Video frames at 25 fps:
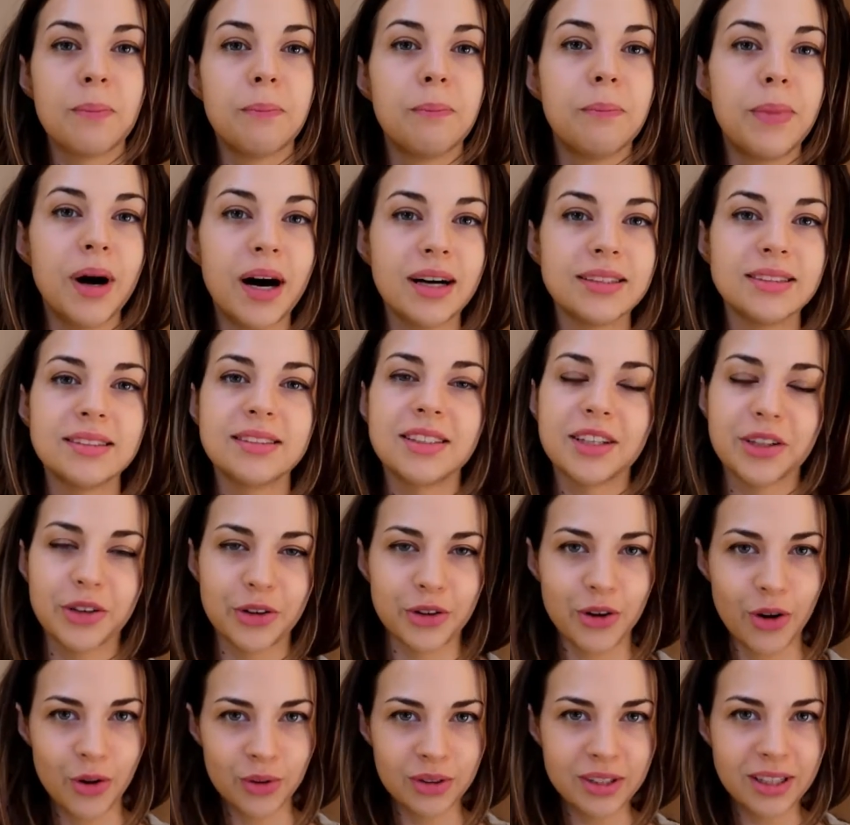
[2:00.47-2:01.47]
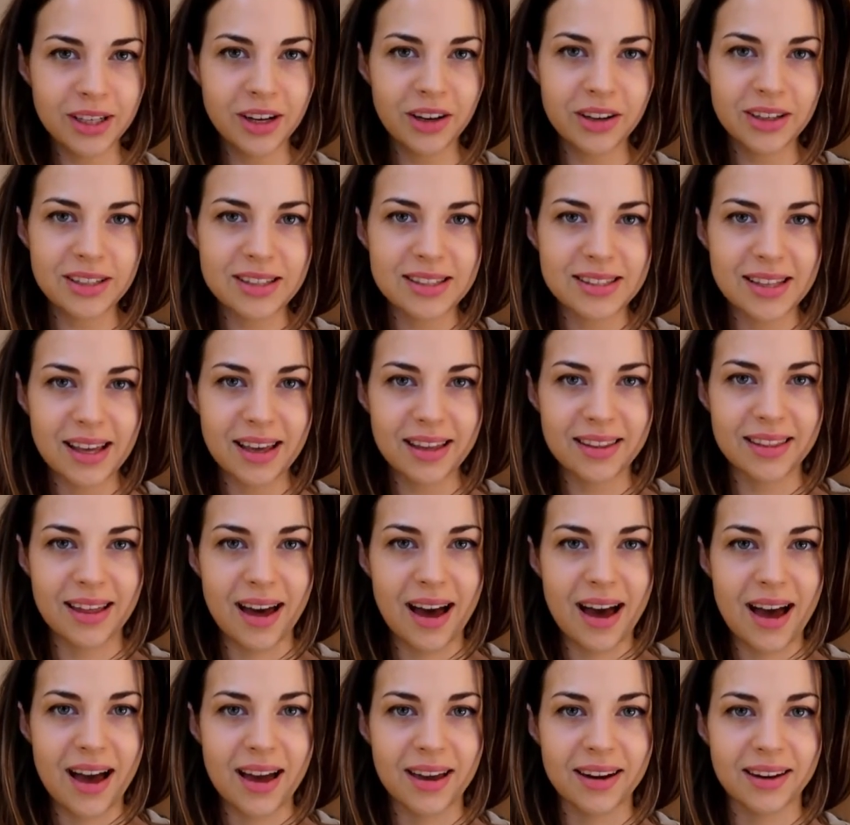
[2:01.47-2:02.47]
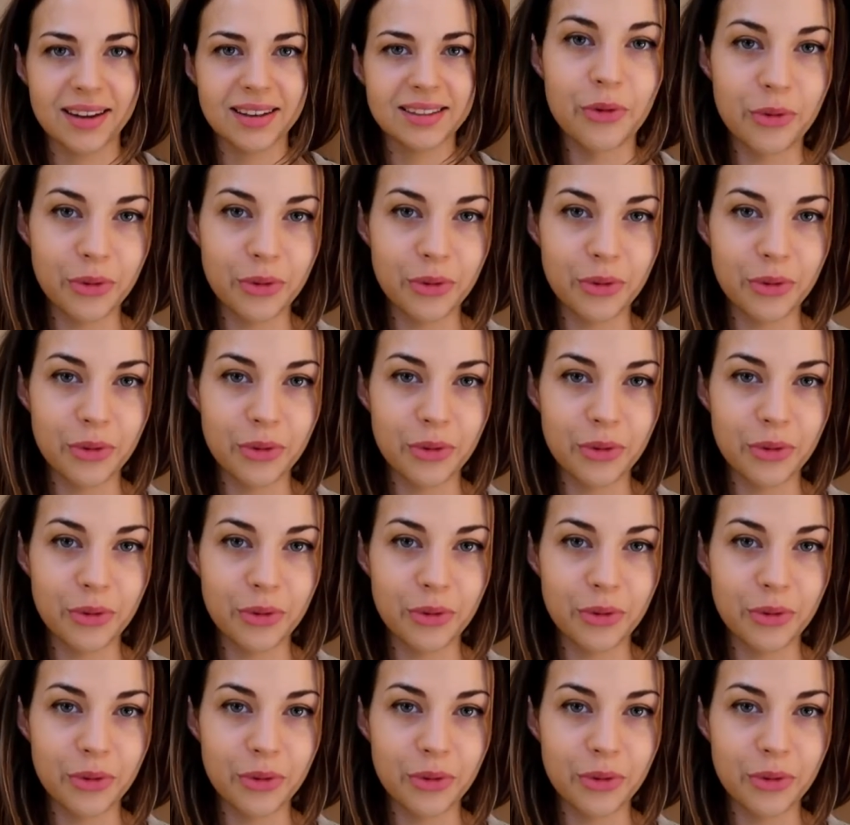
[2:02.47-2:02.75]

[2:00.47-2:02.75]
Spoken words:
But you're only gonna say that